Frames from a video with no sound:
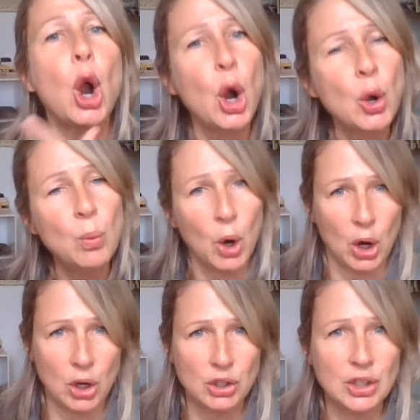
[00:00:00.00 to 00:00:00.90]
her
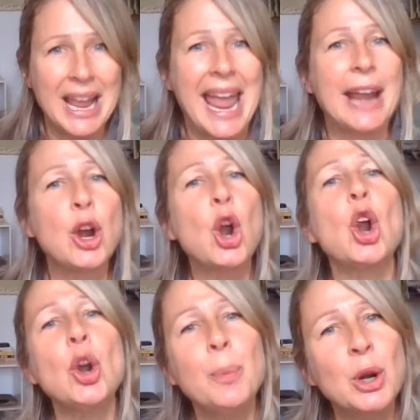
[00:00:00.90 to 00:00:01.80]
words and
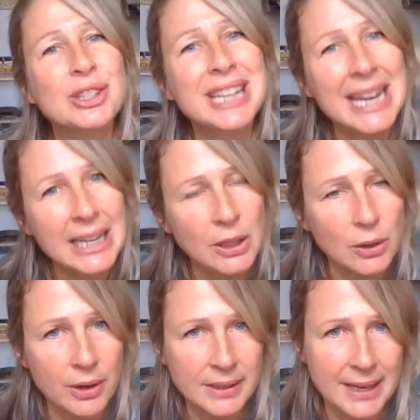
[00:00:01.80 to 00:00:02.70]
her
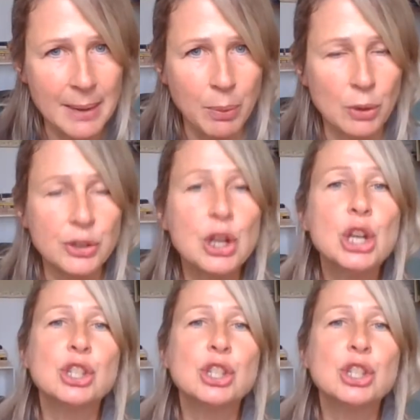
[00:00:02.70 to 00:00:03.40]
particular examples.